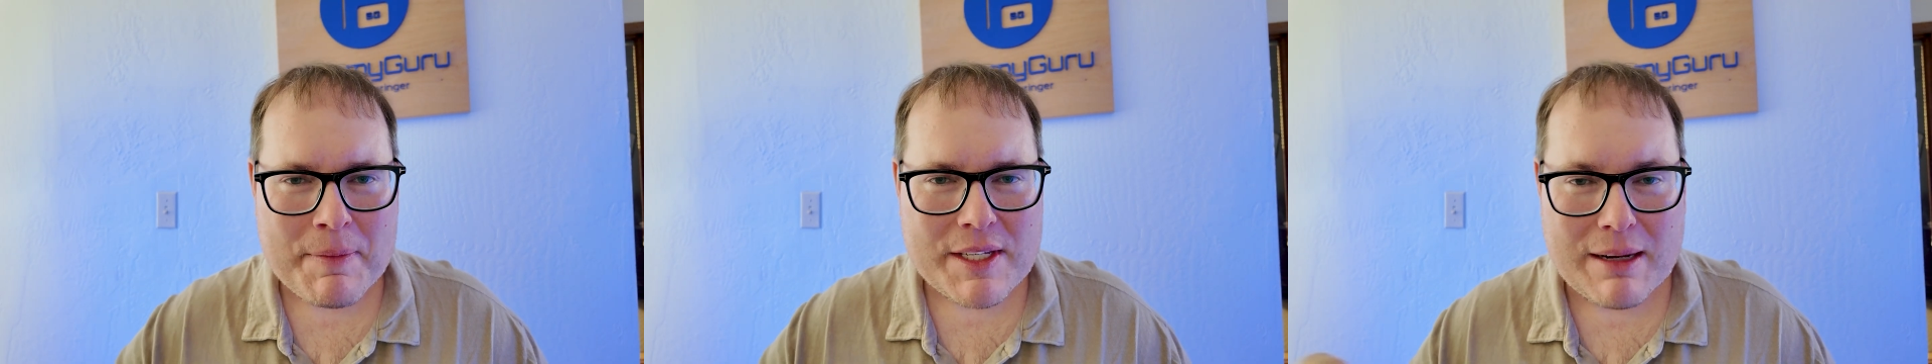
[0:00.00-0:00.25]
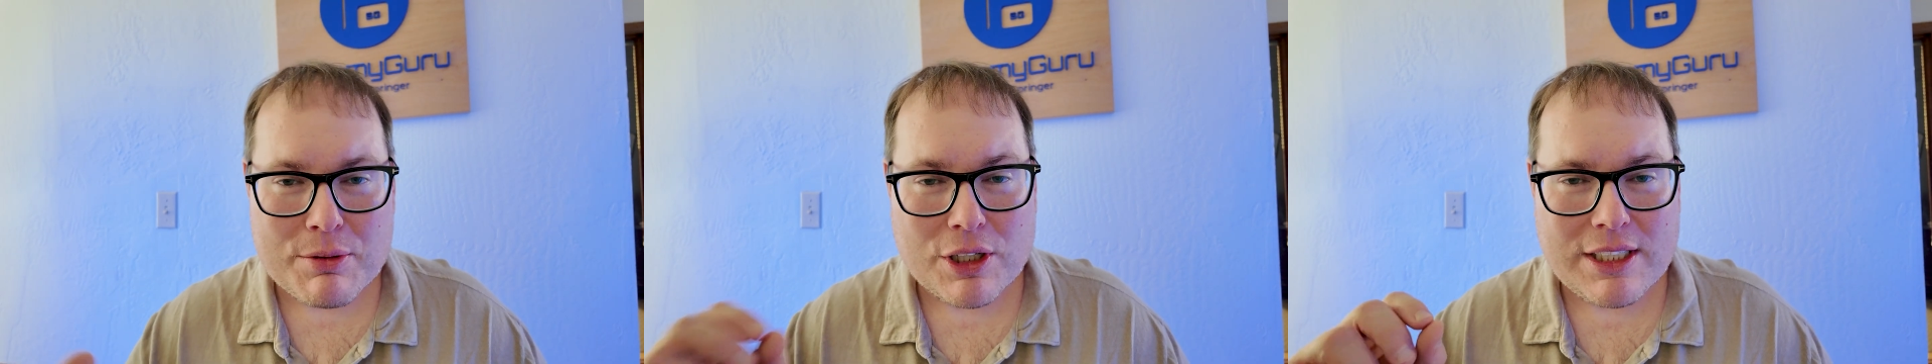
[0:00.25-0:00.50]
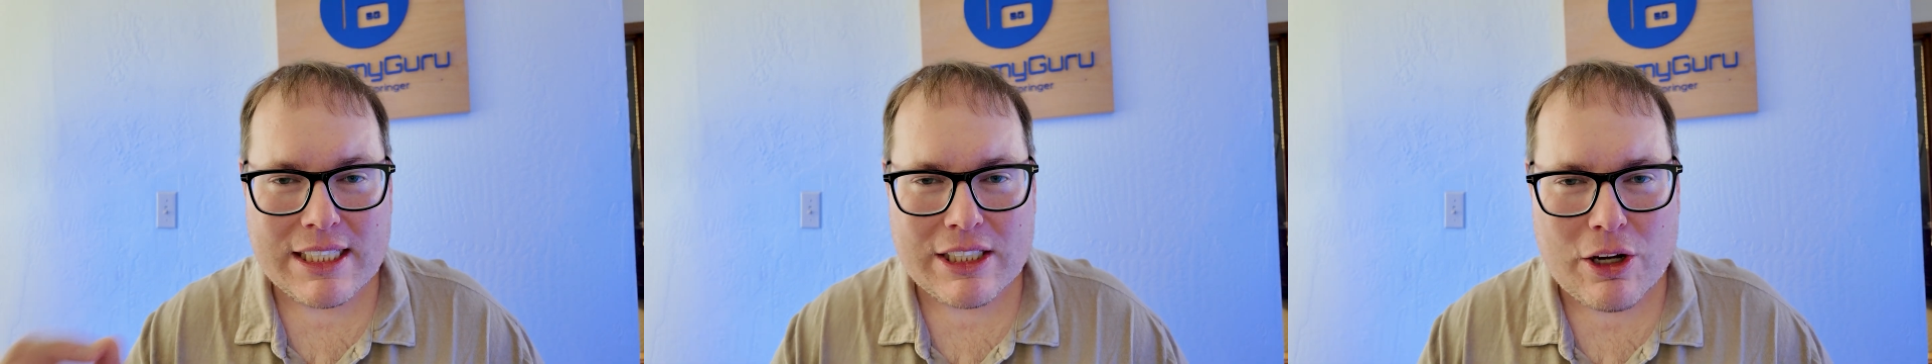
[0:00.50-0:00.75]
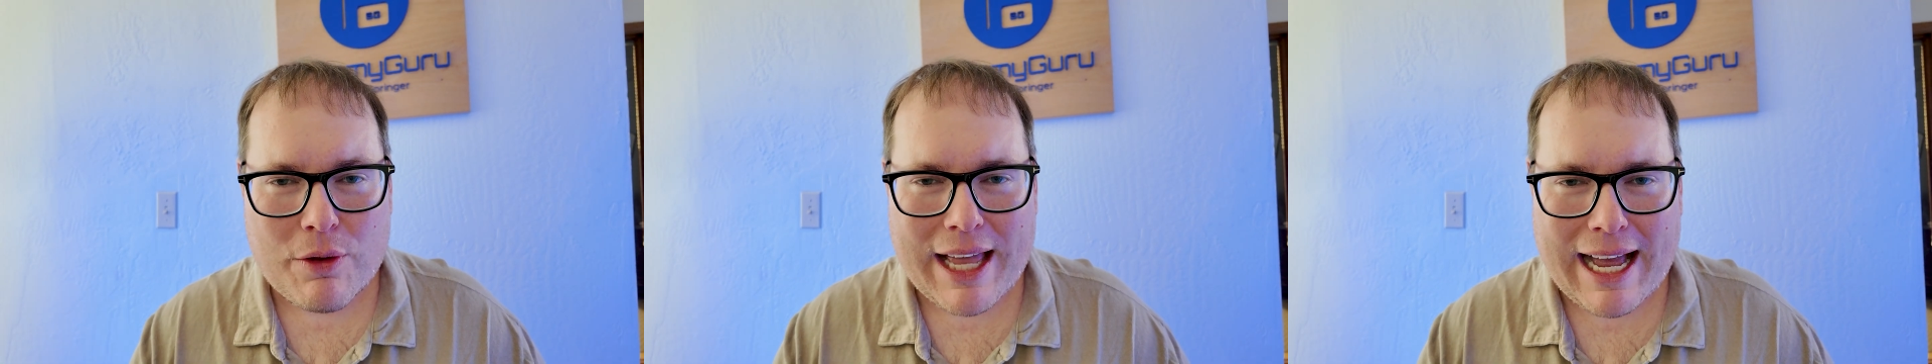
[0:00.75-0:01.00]
Samsung didn't
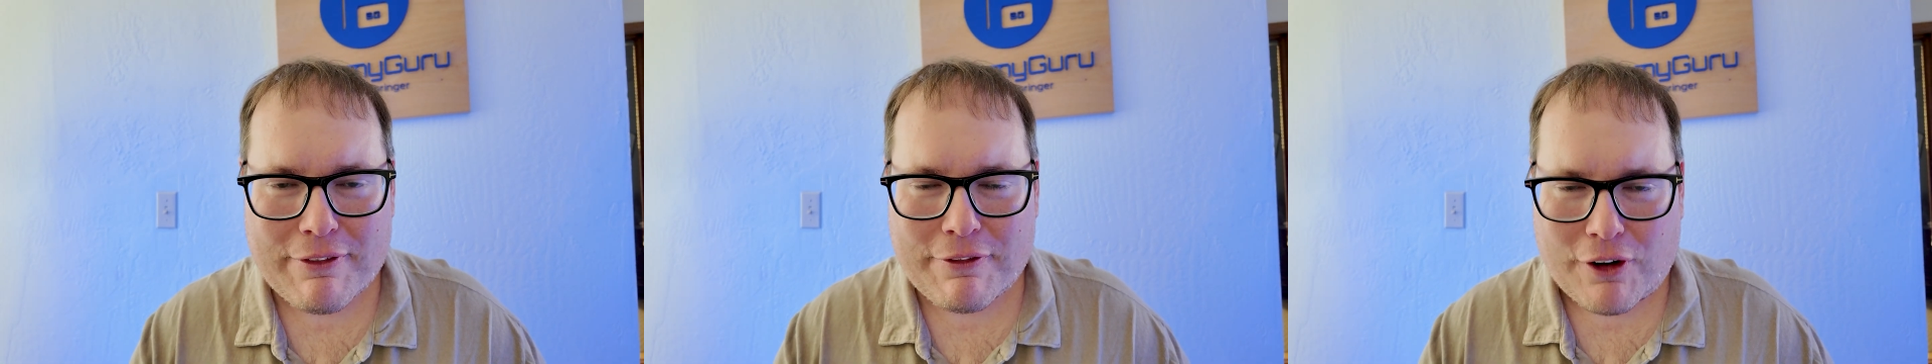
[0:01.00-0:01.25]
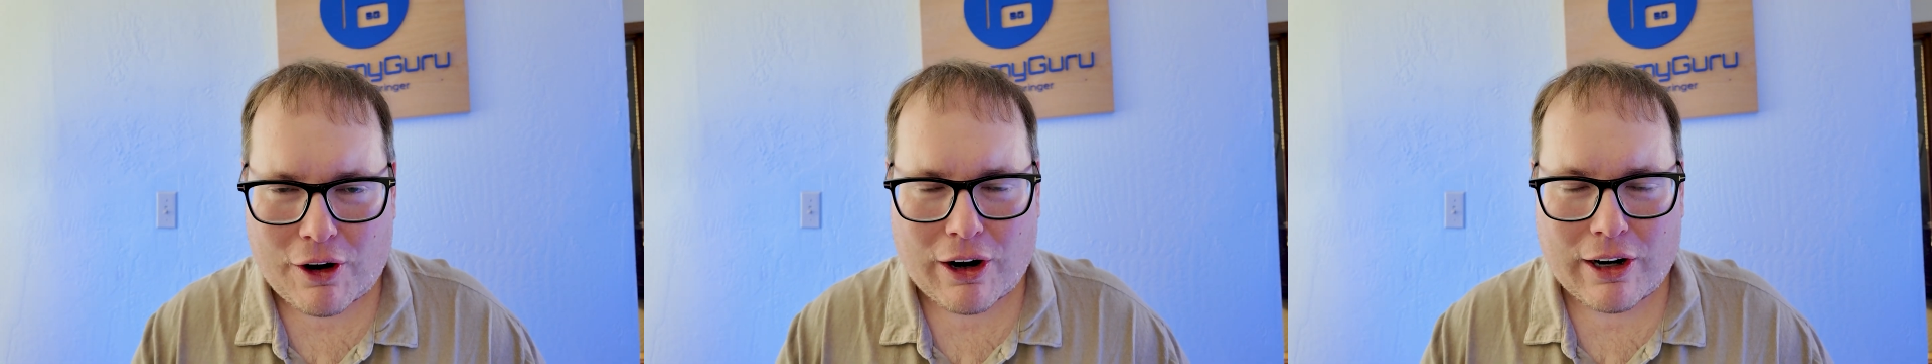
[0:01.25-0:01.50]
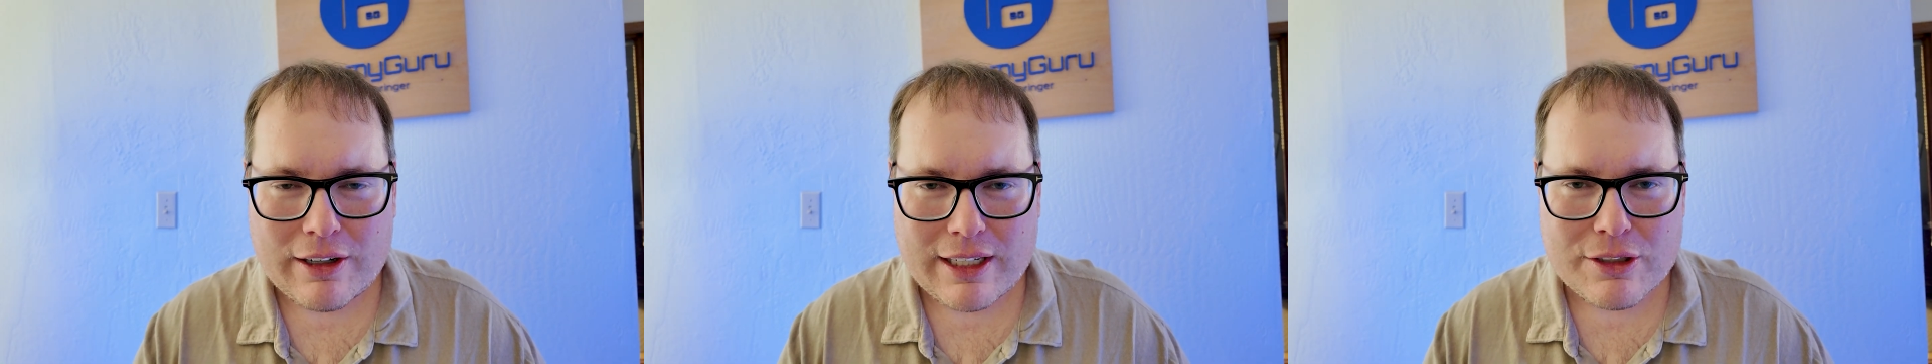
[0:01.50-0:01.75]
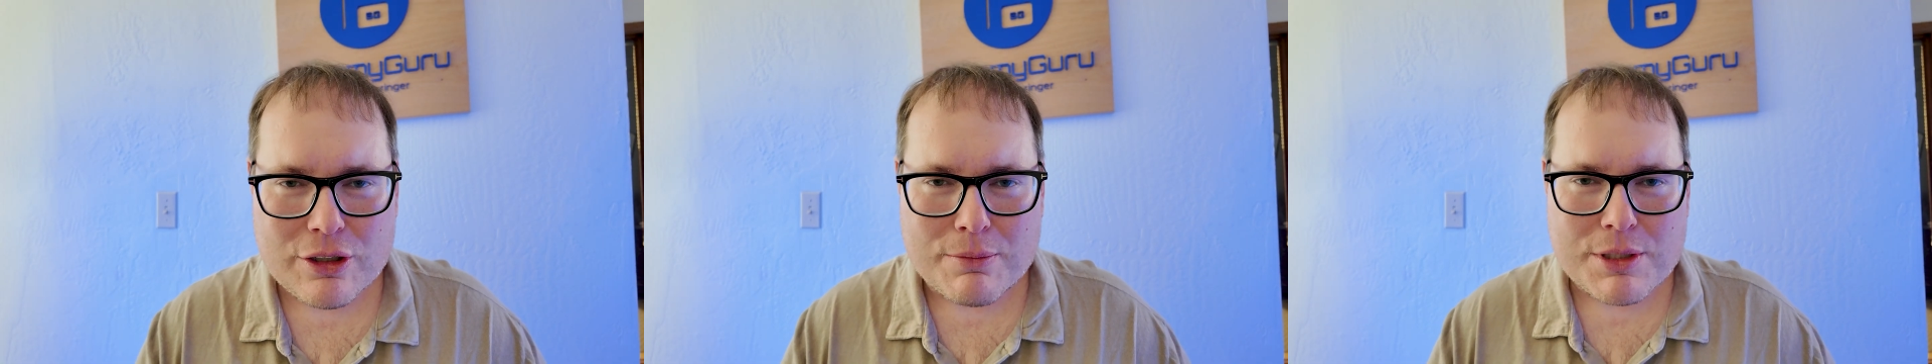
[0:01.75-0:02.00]
go that far
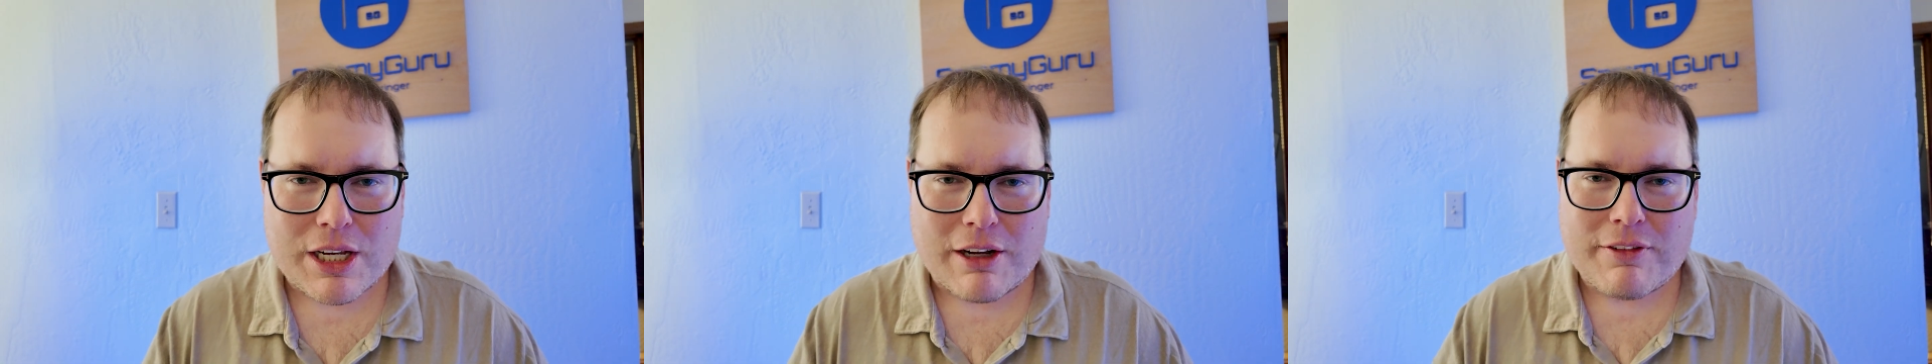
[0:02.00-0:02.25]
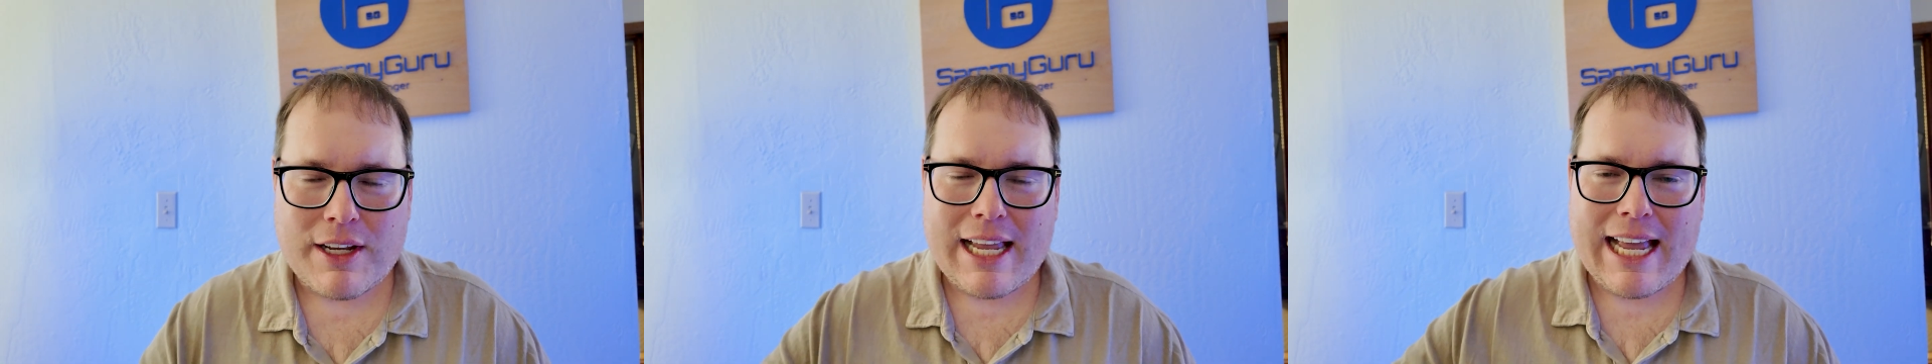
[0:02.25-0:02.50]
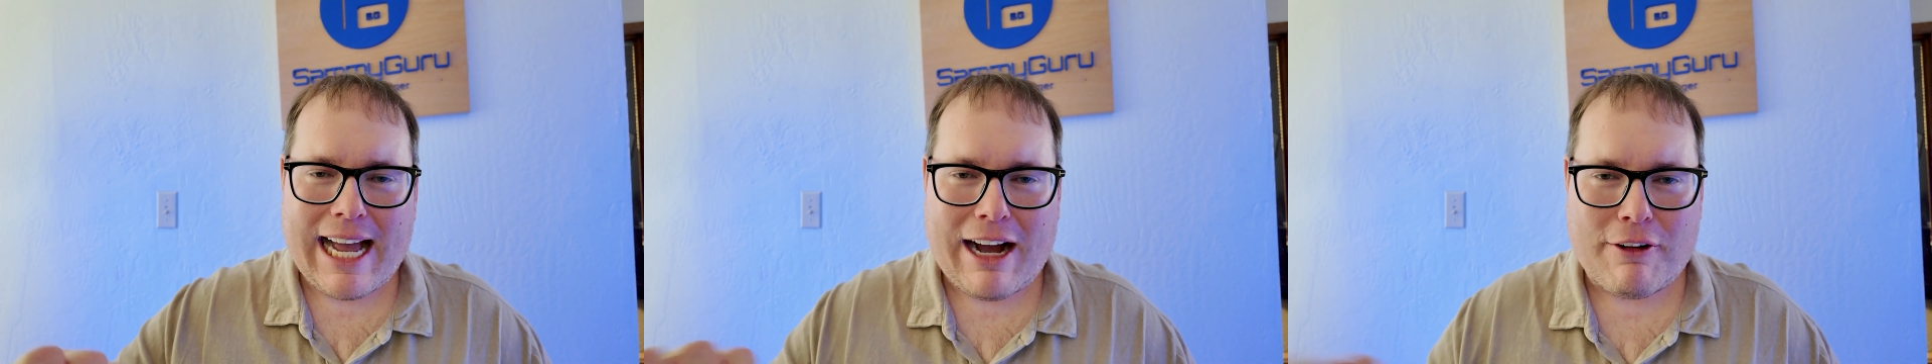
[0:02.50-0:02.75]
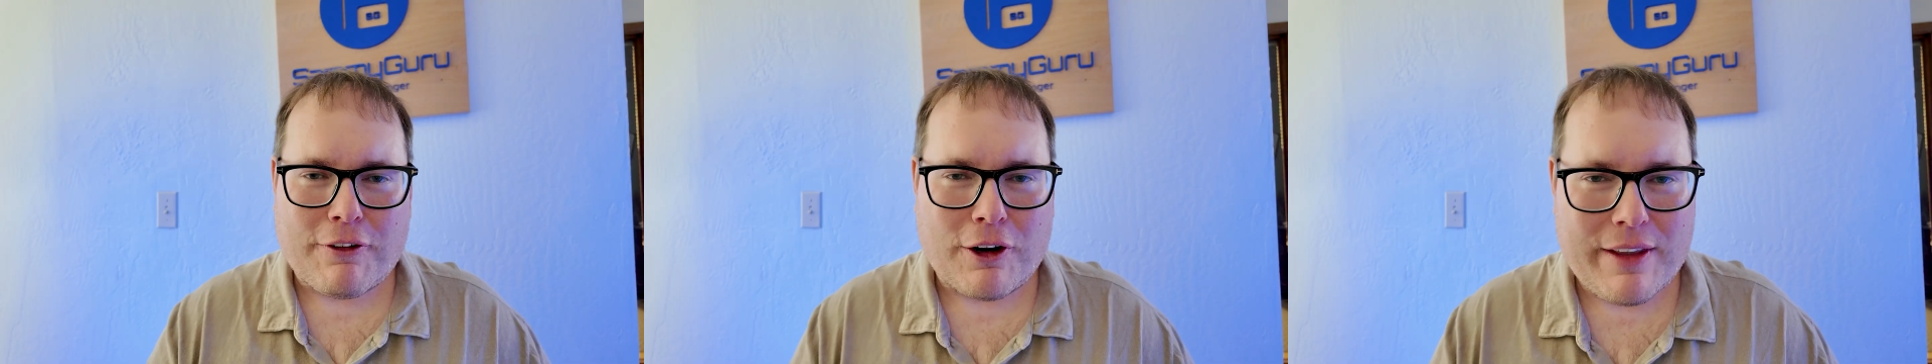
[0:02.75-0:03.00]
in terms of
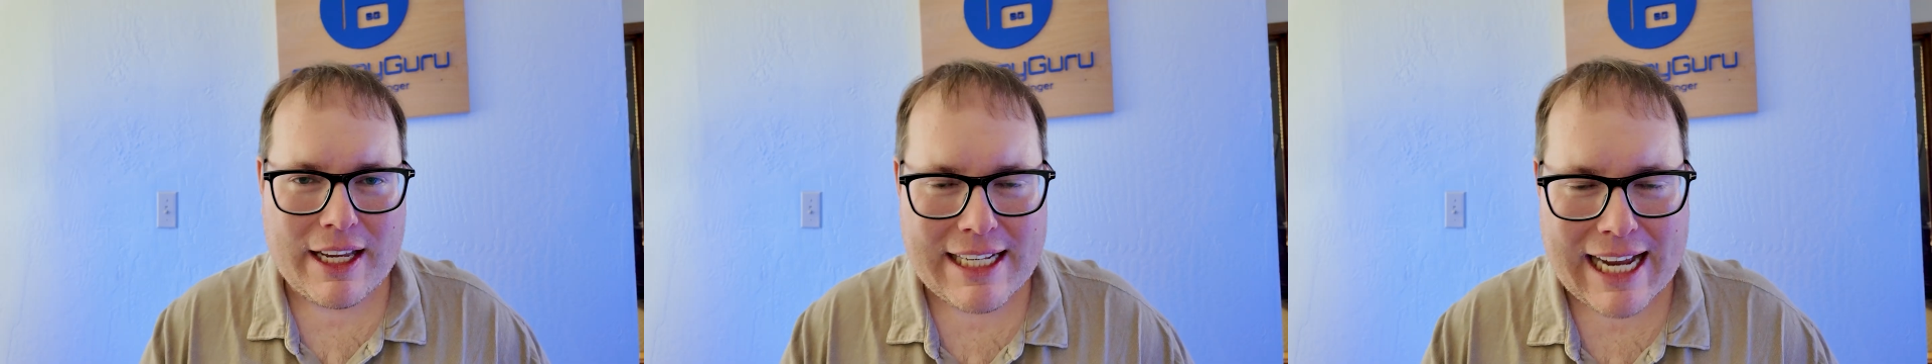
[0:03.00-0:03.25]
how far they,